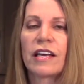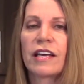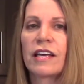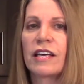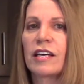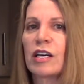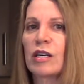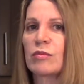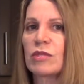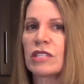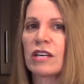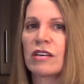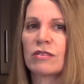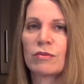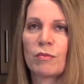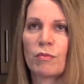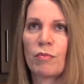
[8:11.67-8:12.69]
It comes
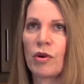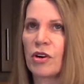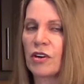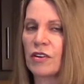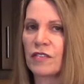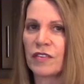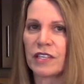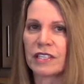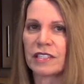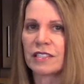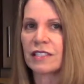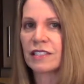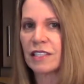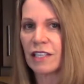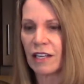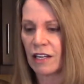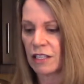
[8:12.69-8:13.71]
out perfect.
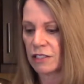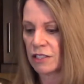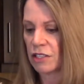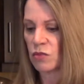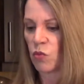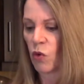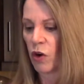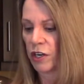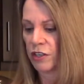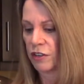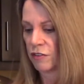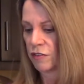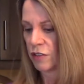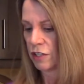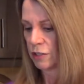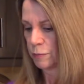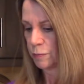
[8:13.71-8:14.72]
It's
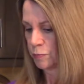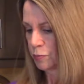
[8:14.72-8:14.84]
wonderful.